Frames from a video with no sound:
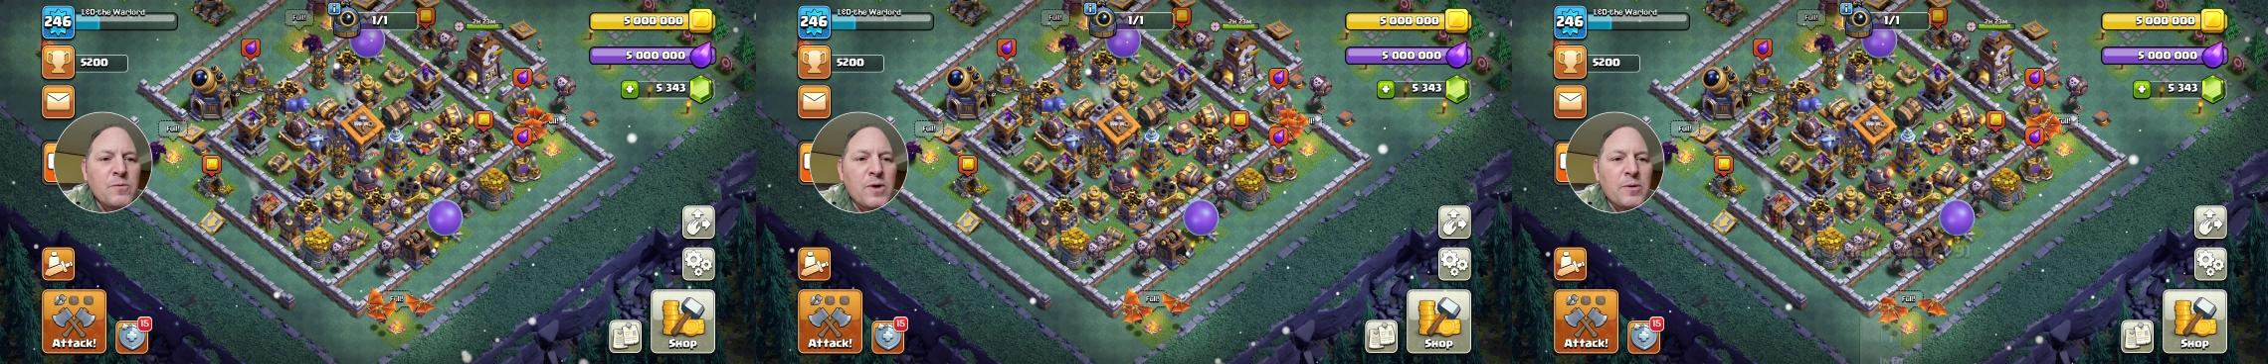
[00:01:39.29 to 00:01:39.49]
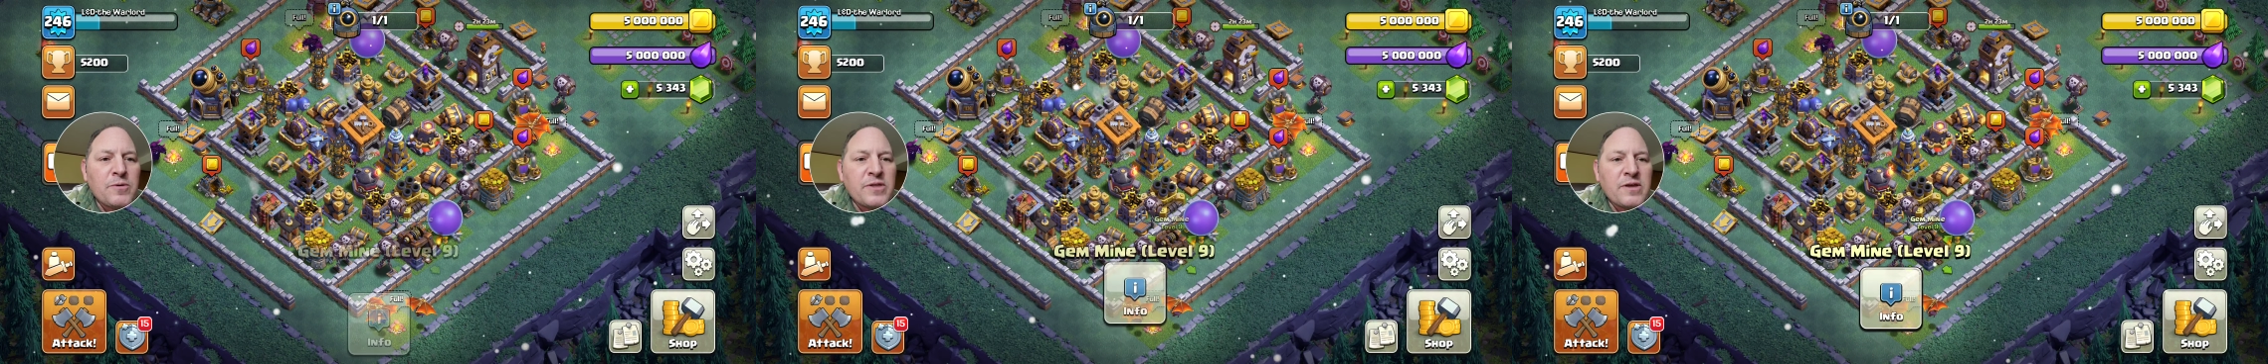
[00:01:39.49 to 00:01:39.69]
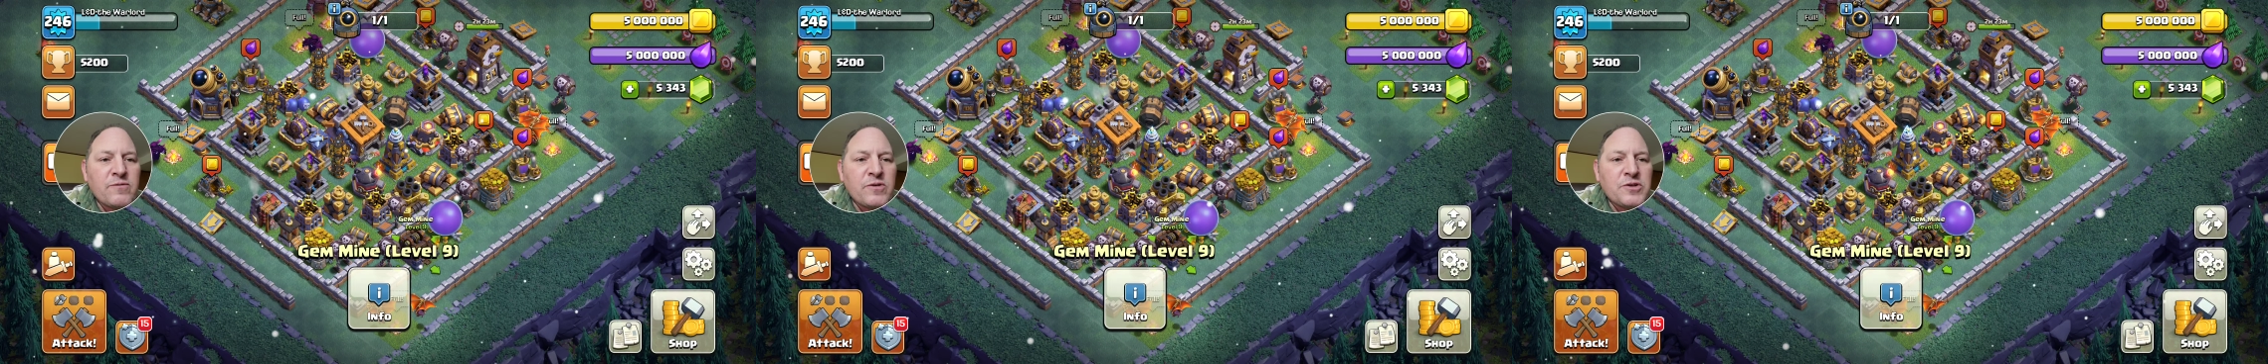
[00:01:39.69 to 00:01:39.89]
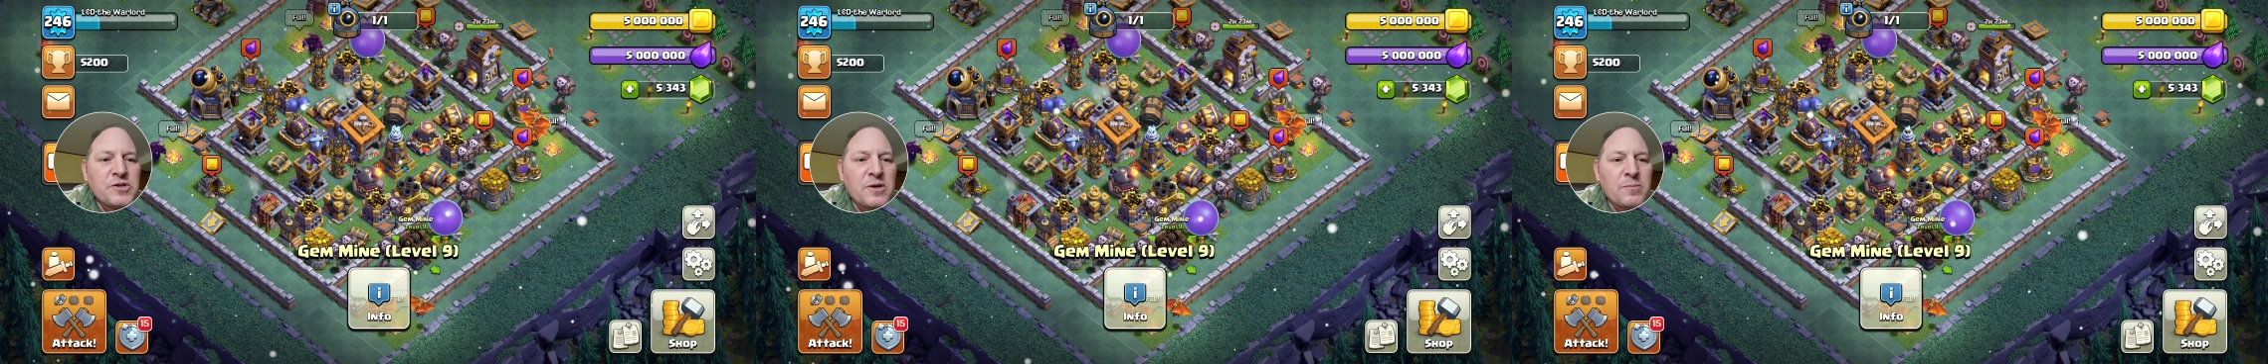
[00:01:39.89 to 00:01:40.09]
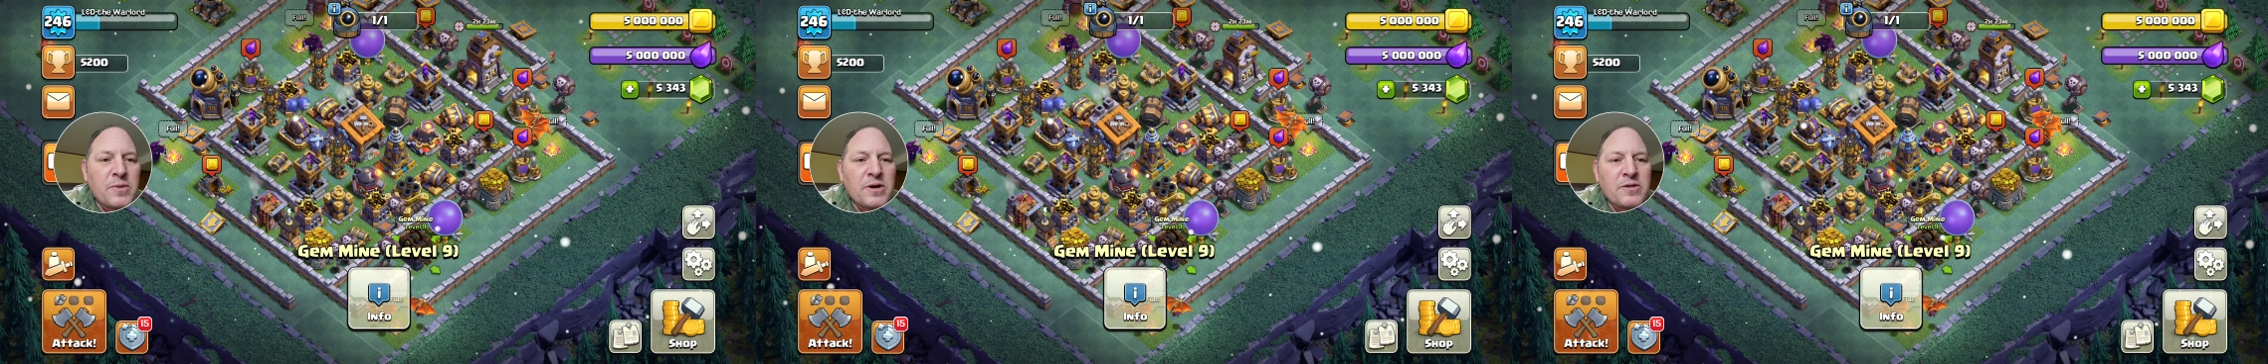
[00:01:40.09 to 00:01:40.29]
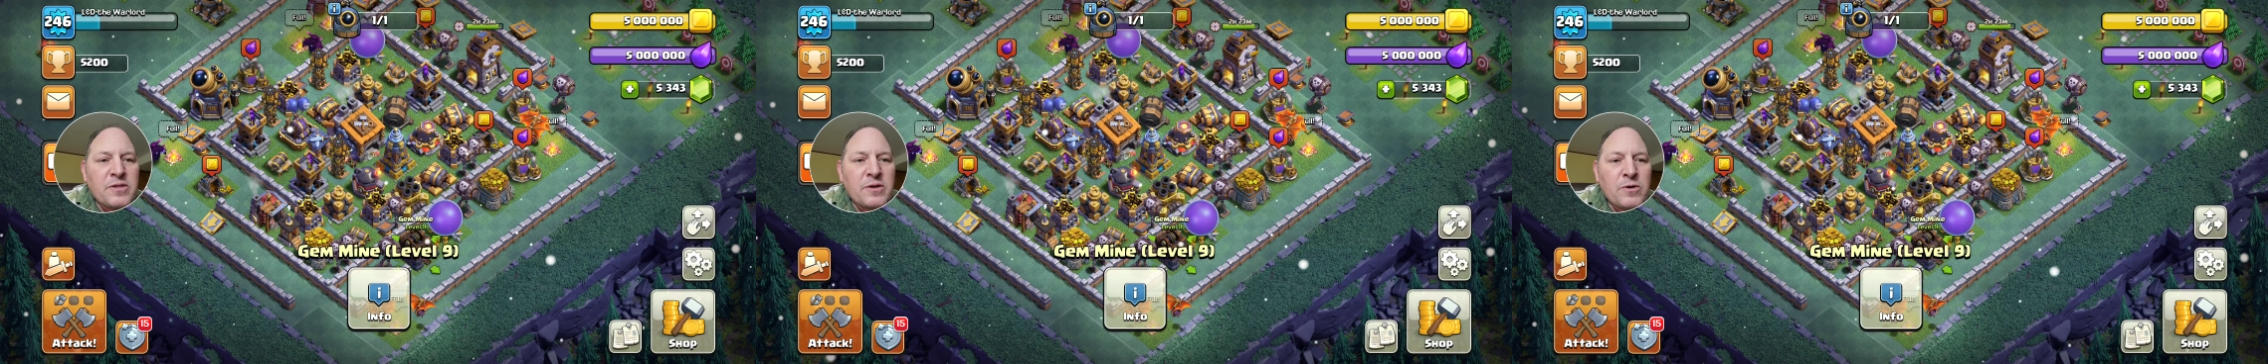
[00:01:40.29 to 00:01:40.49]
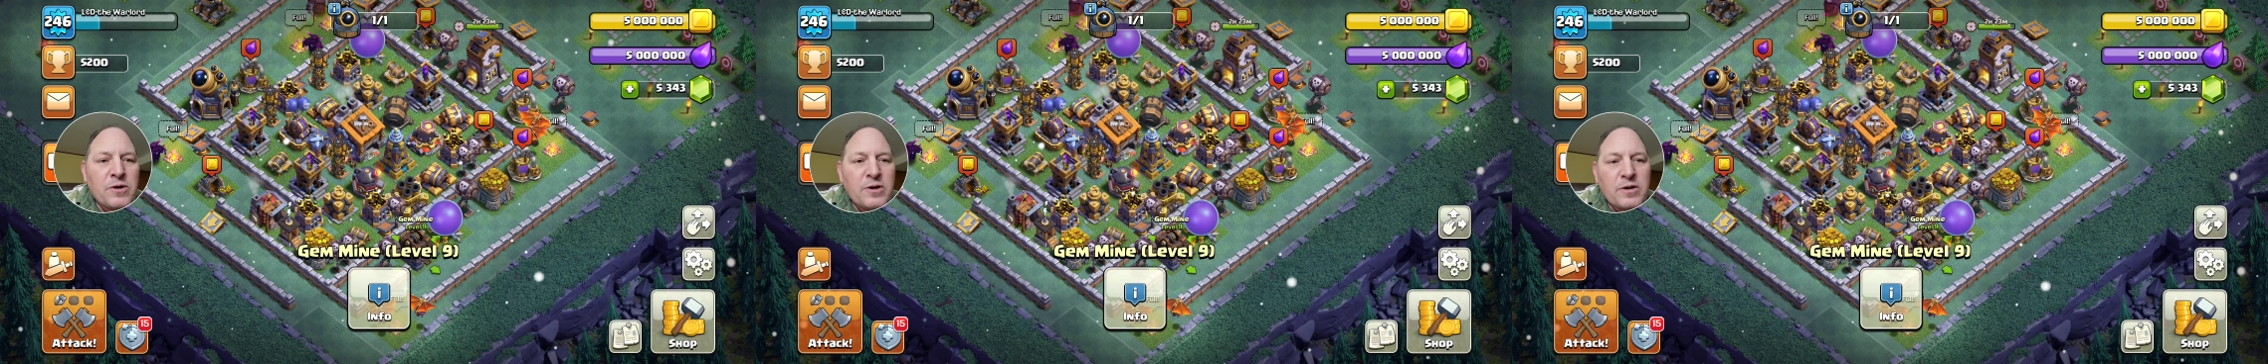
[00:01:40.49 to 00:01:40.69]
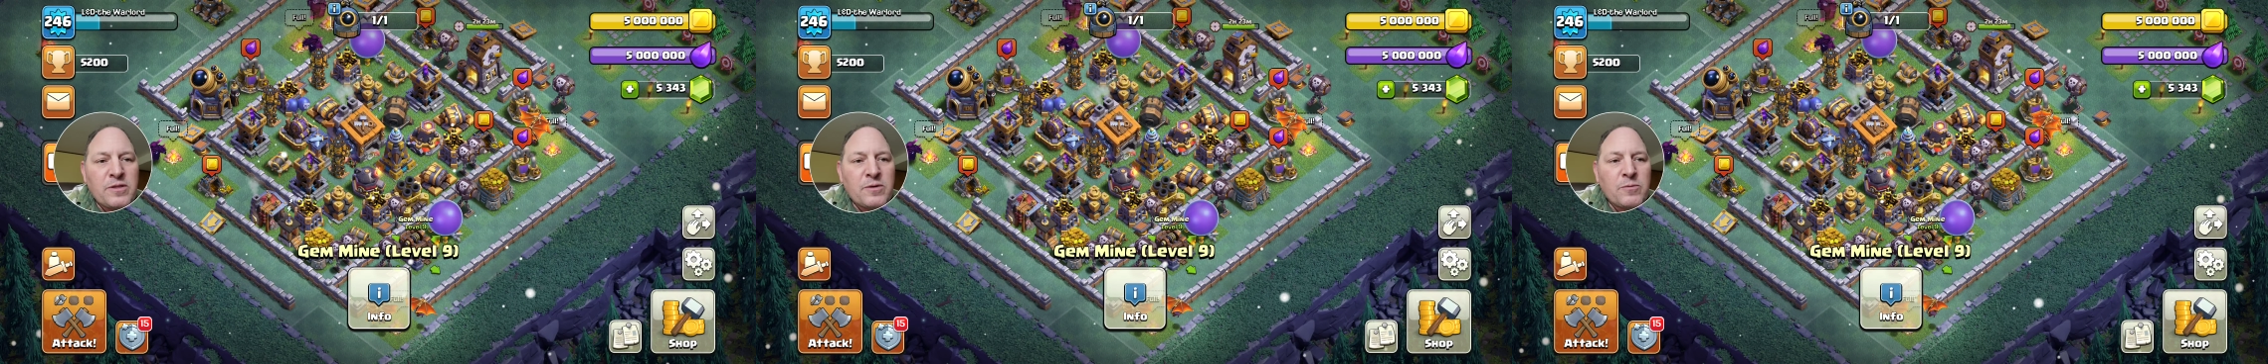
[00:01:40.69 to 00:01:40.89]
Why would they give you a gem mine? They want to,